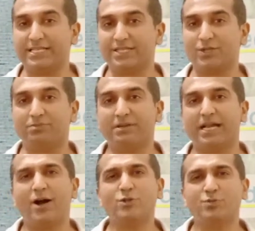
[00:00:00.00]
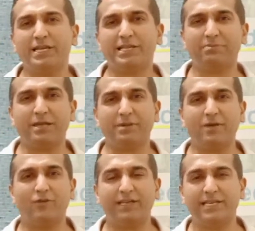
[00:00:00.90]
So cow's milk, maybe
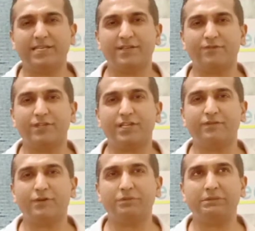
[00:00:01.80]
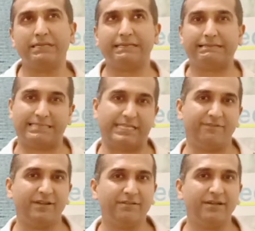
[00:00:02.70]
1 liter would give you
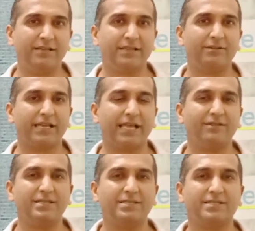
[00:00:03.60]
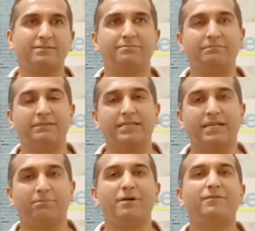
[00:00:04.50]
700 kilocalories, and
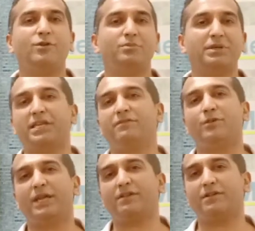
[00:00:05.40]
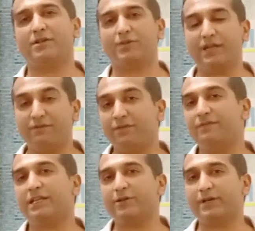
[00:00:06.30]
buffalo may give you 800 to
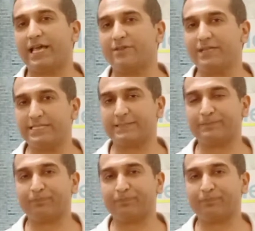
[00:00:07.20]
850 kilocalories.